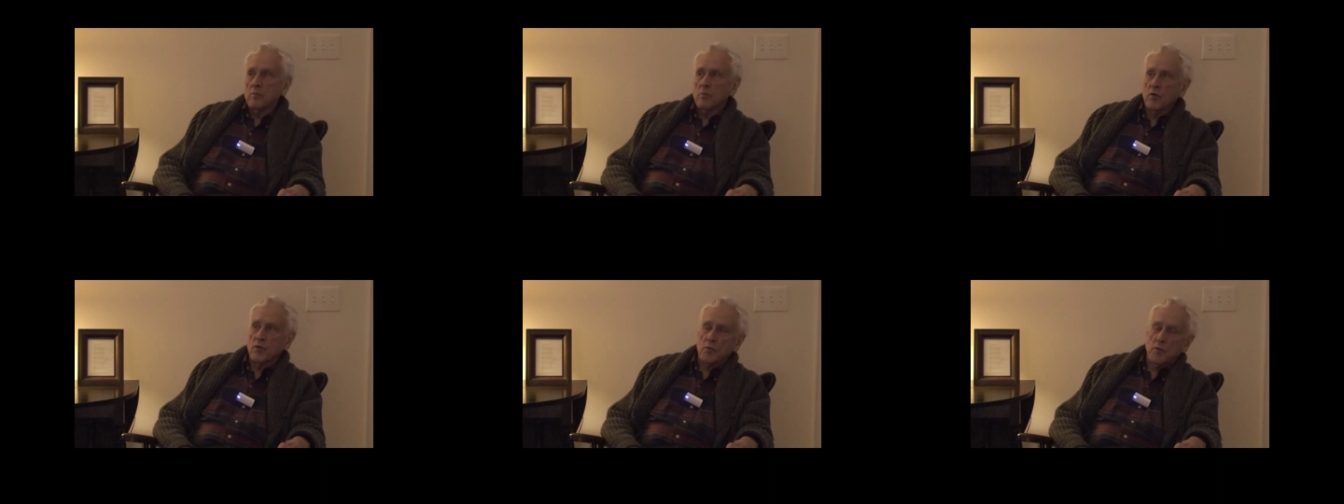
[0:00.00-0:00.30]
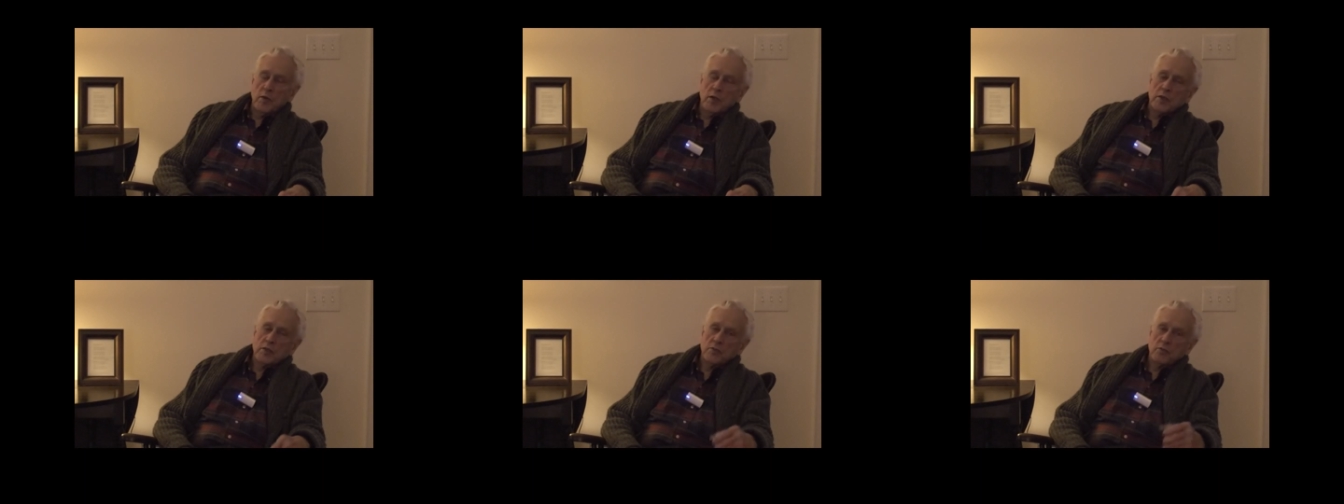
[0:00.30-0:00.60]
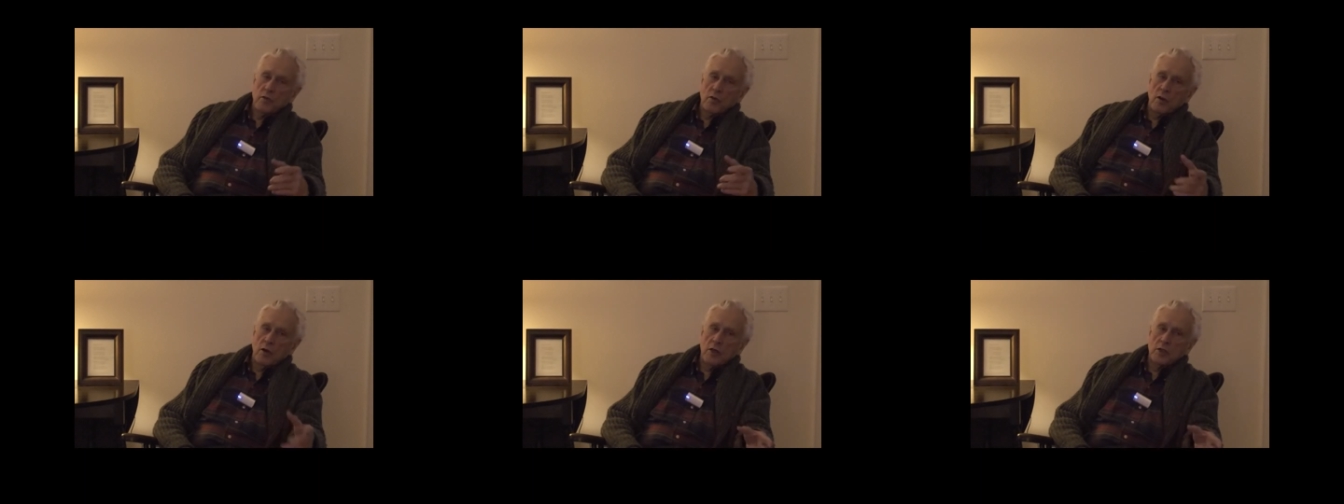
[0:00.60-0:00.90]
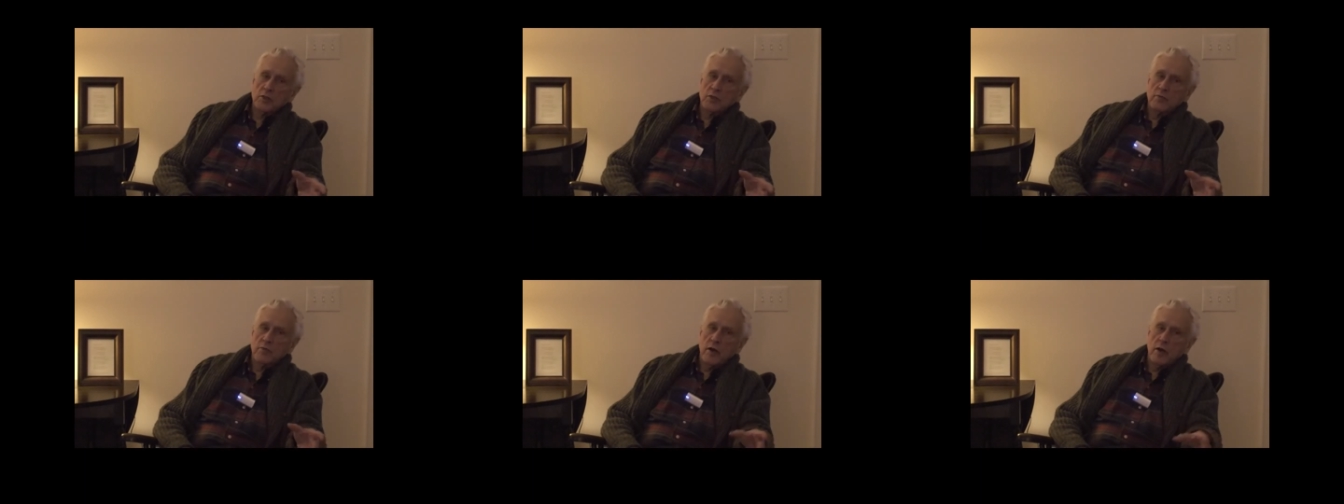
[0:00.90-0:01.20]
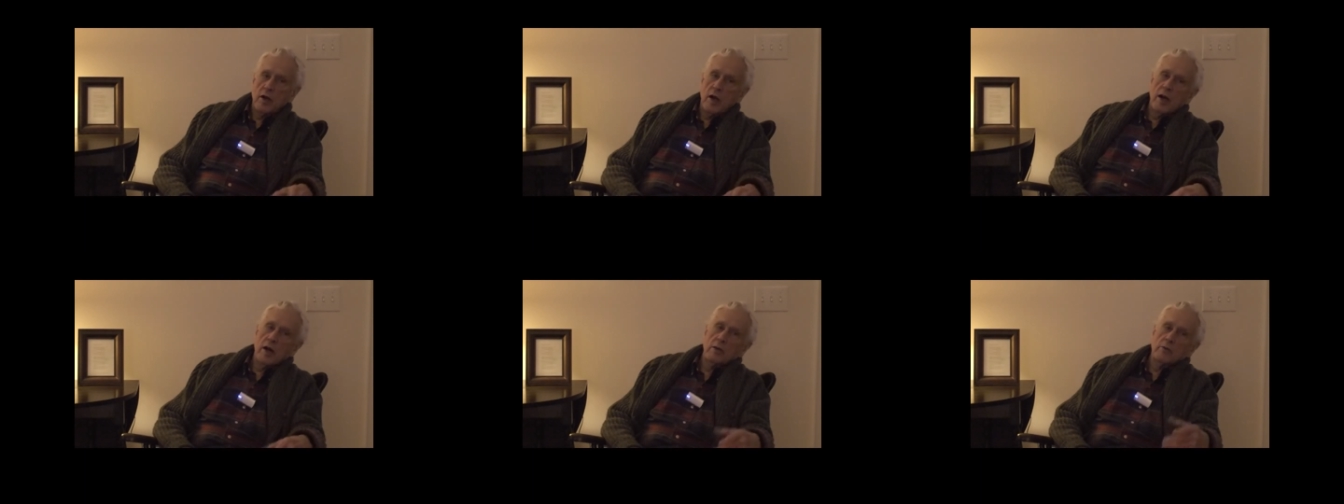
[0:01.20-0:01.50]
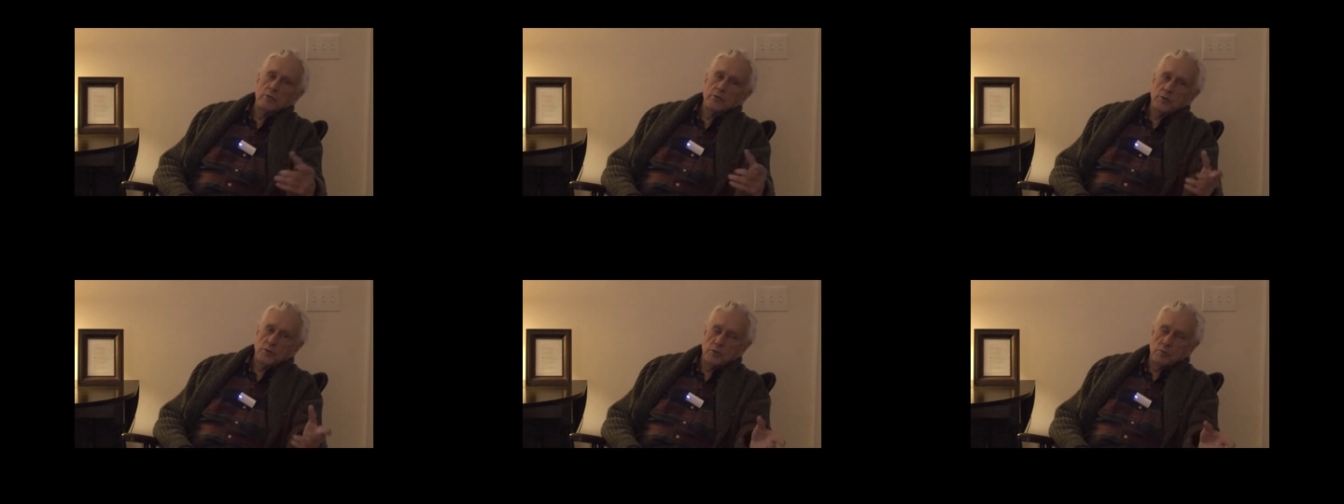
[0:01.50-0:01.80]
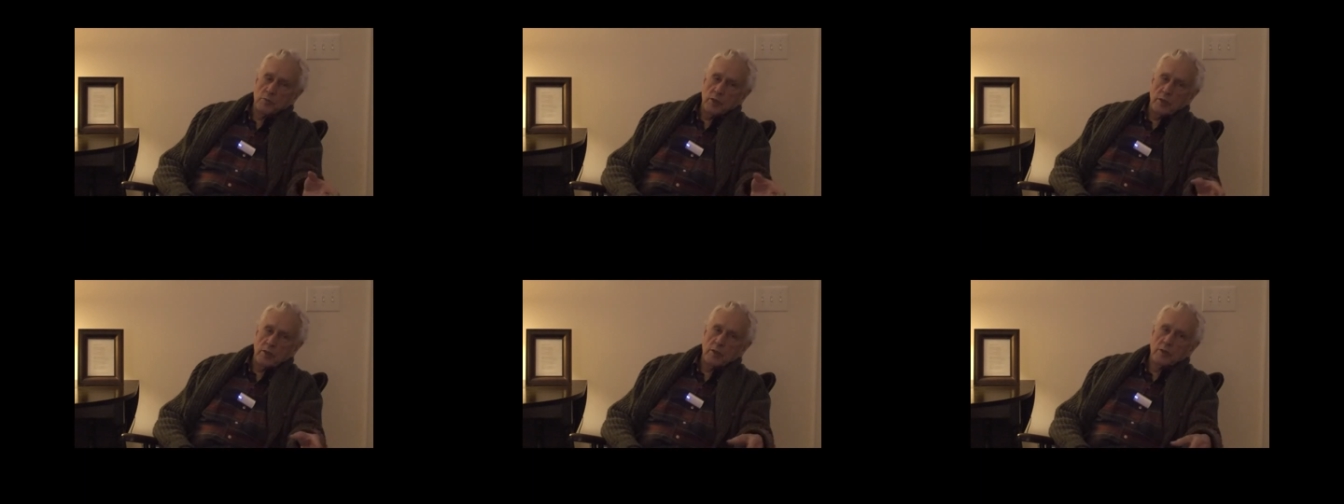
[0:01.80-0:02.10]
both because of the loss of our house
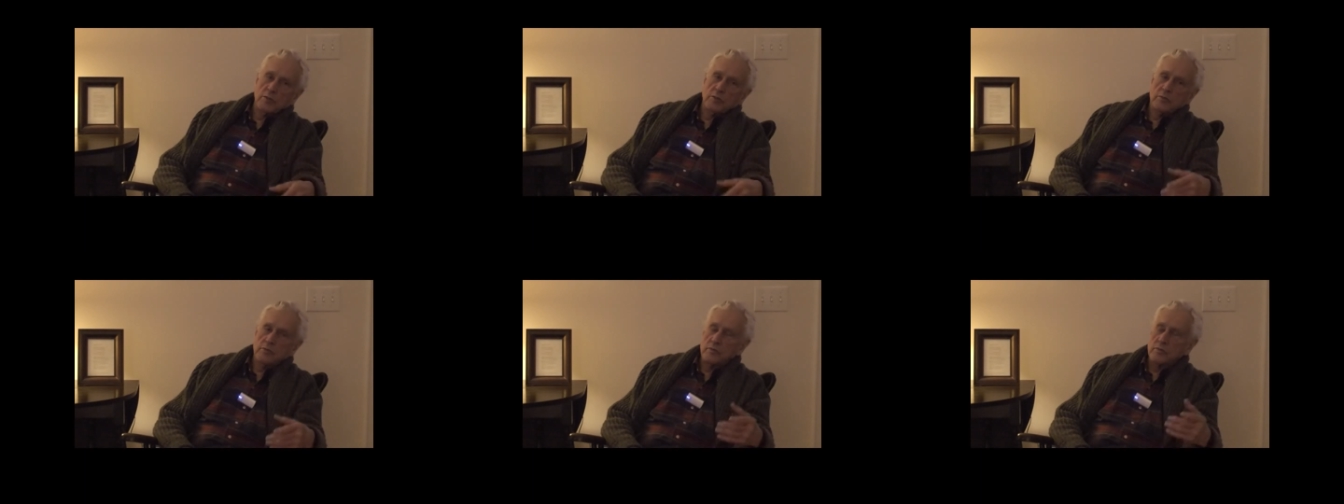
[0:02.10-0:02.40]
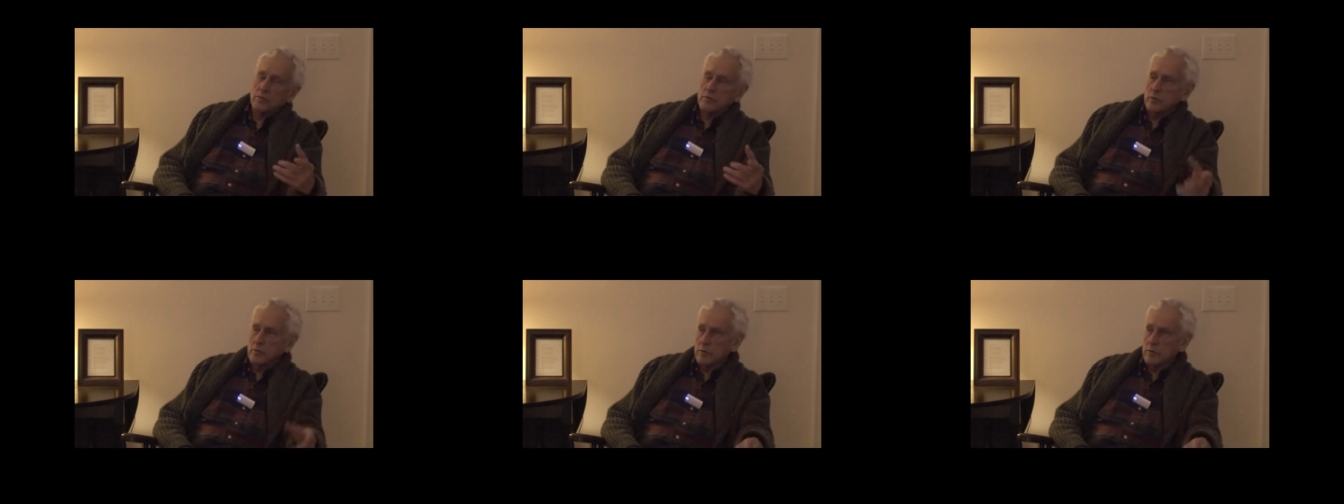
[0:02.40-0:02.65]
and because of